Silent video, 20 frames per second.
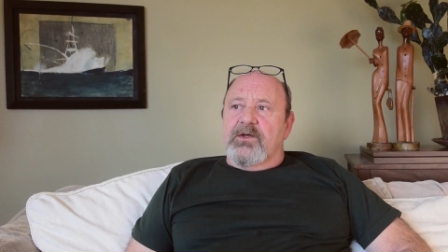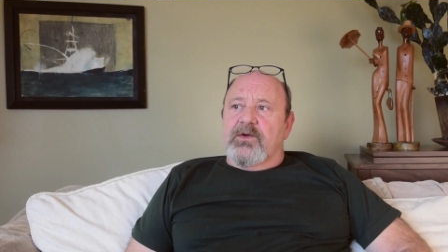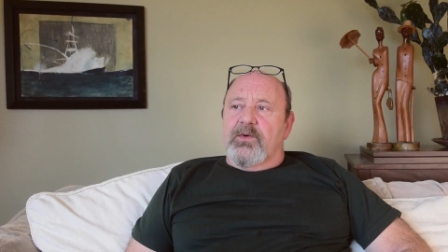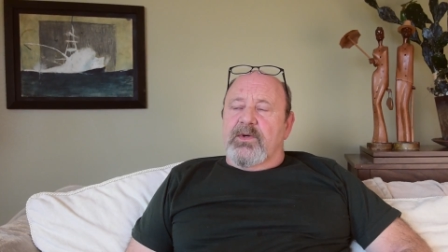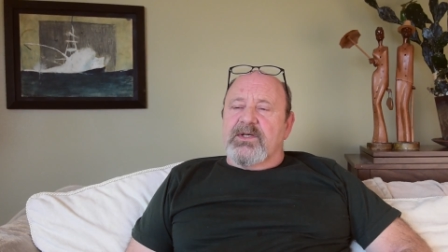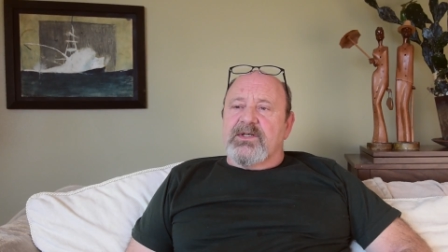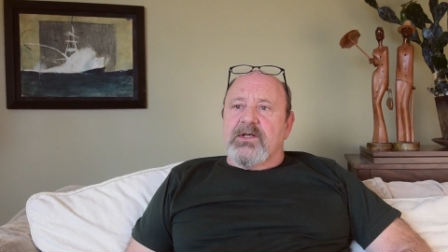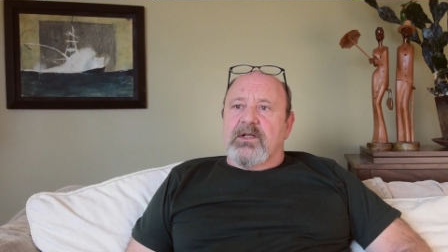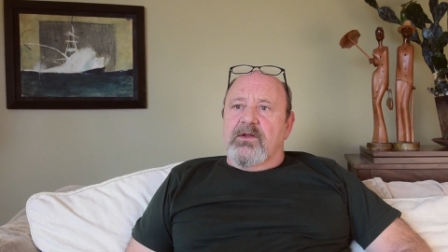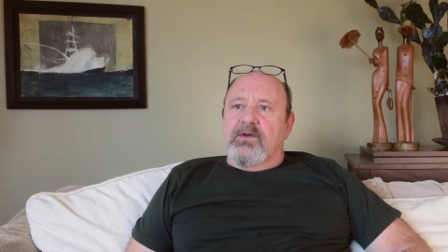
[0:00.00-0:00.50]

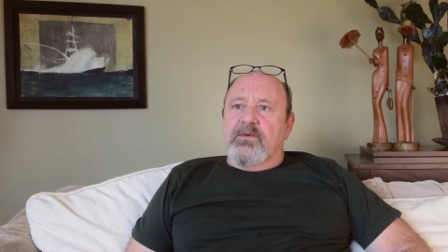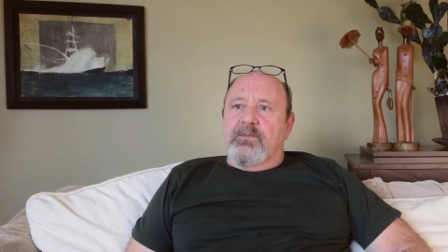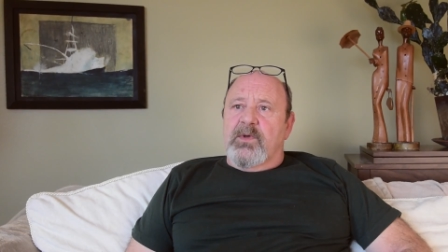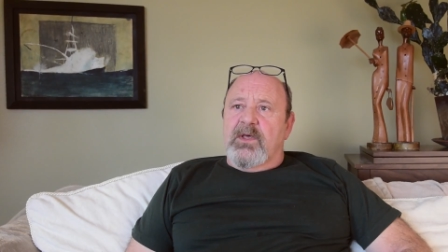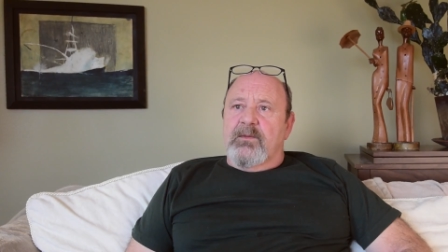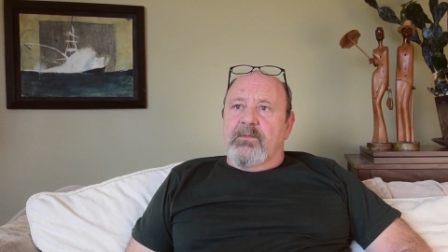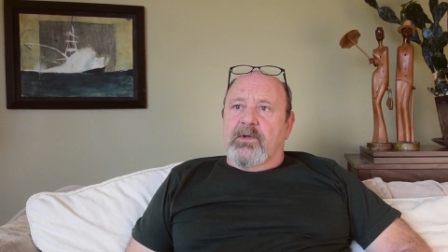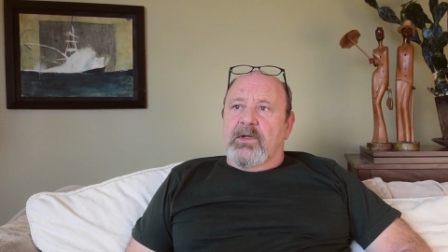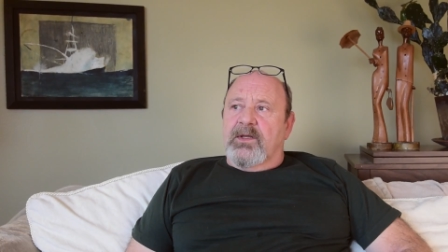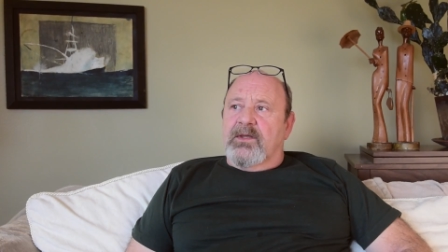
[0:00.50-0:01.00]
to exclude
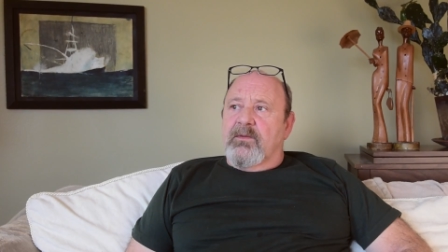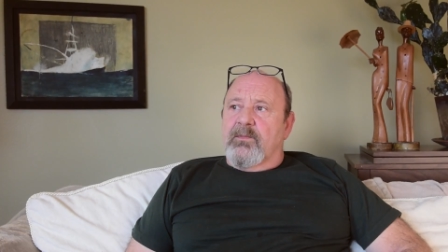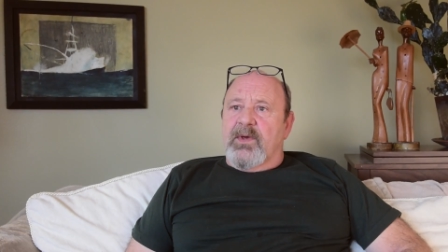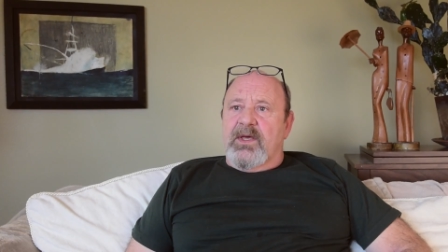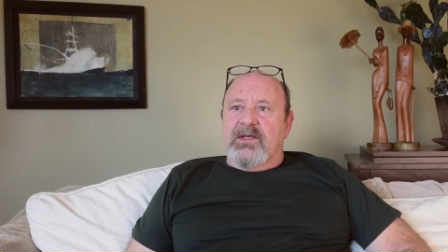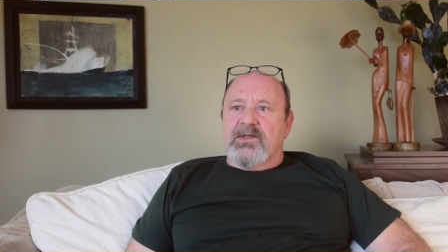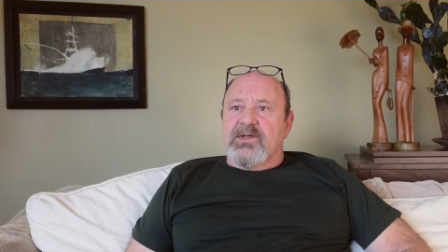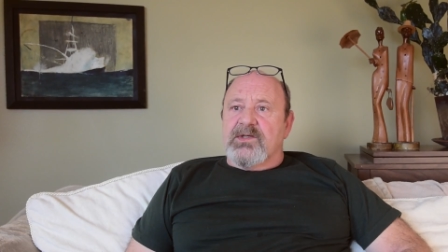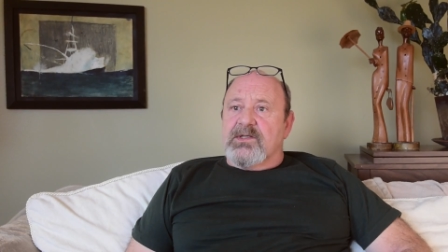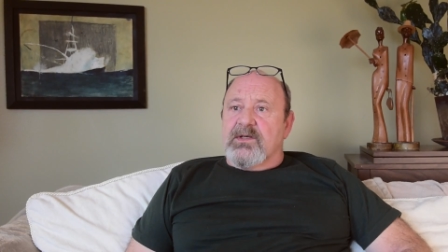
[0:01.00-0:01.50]
people on the
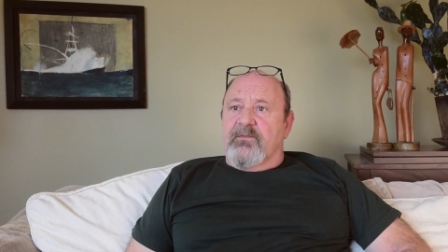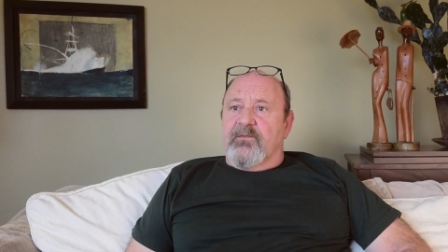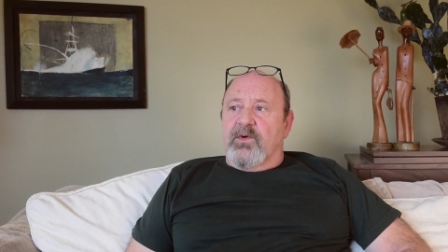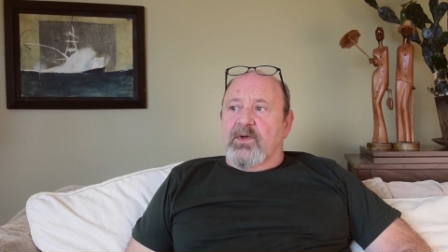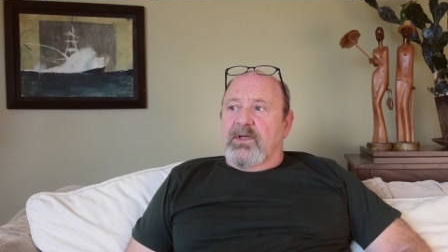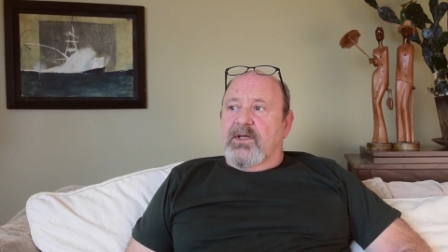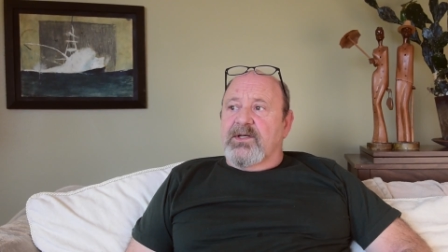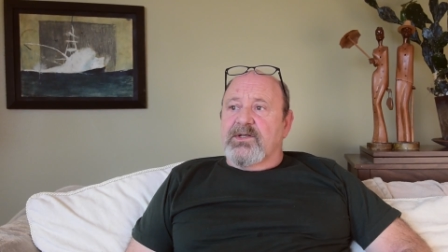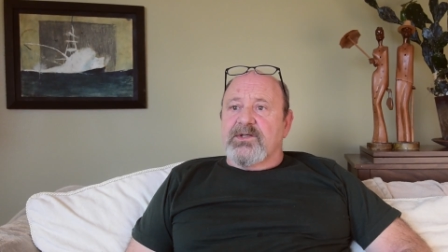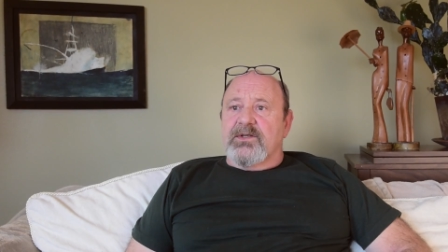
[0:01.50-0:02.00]
basis of
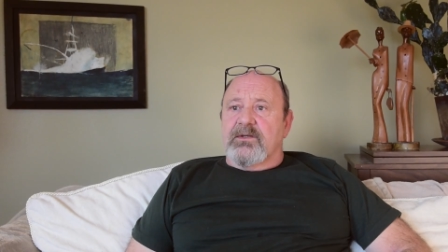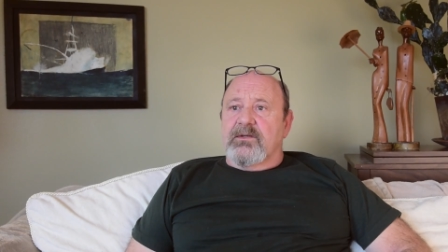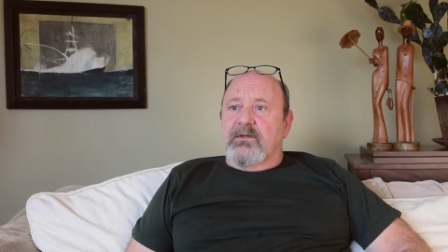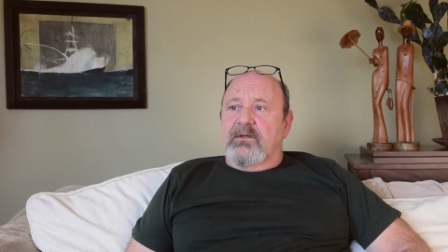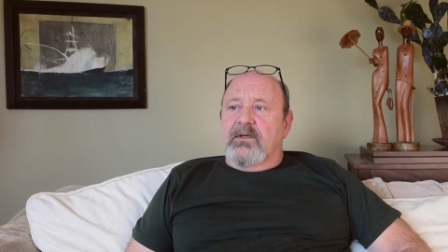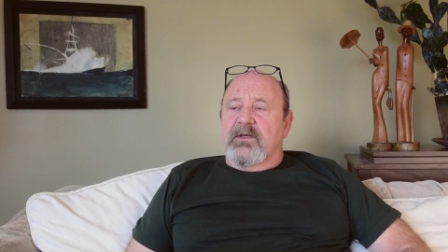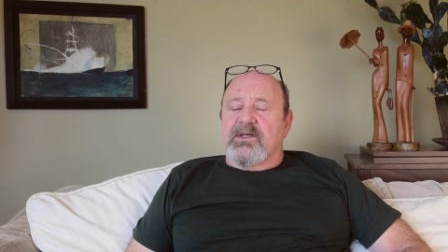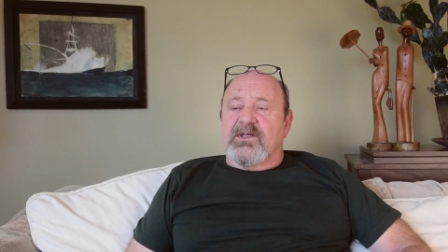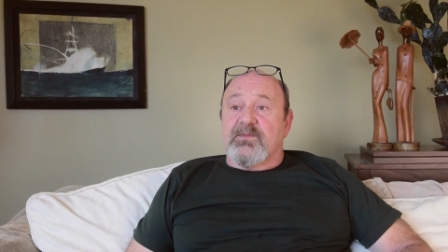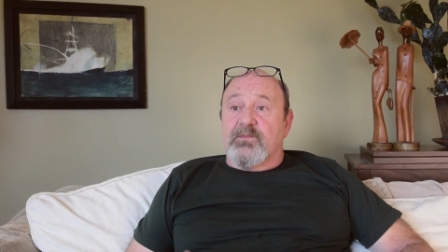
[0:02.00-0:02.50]
religion,